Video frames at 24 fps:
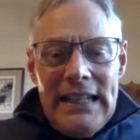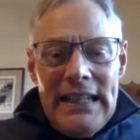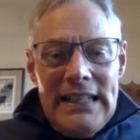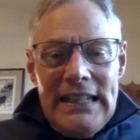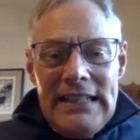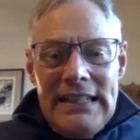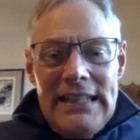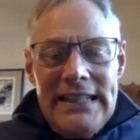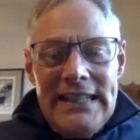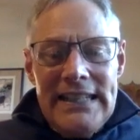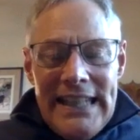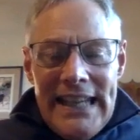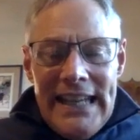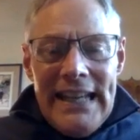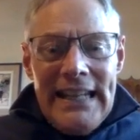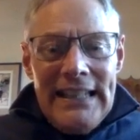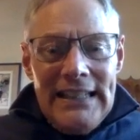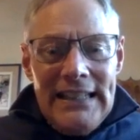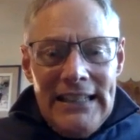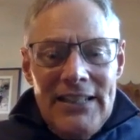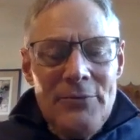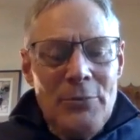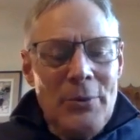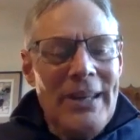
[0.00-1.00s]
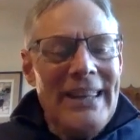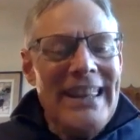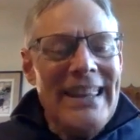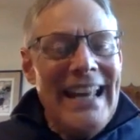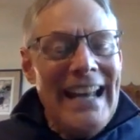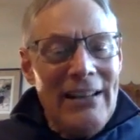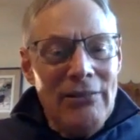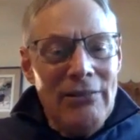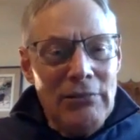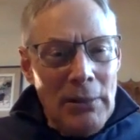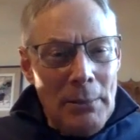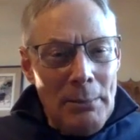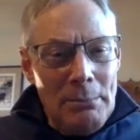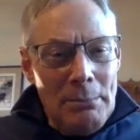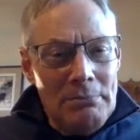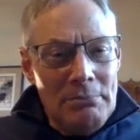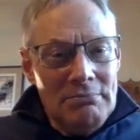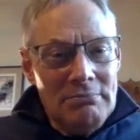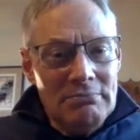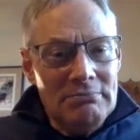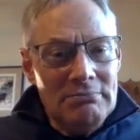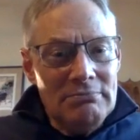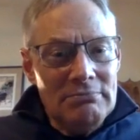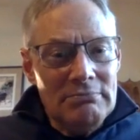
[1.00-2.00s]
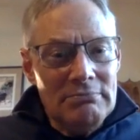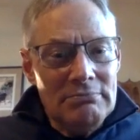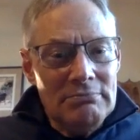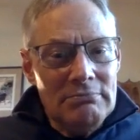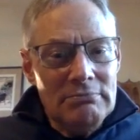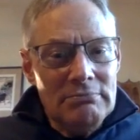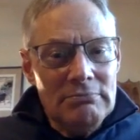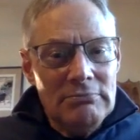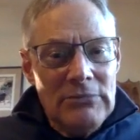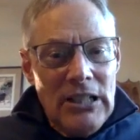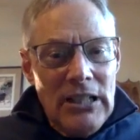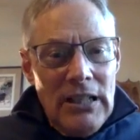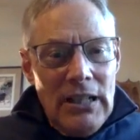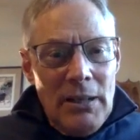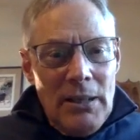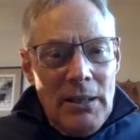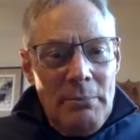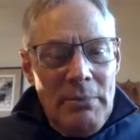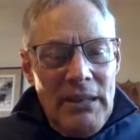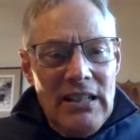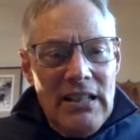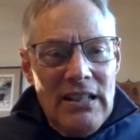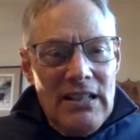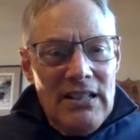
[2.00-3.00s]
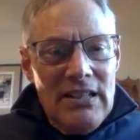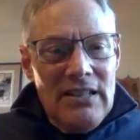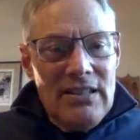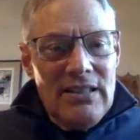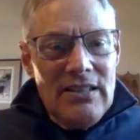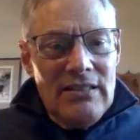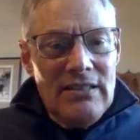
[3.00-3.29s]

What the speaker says: you can't live without them because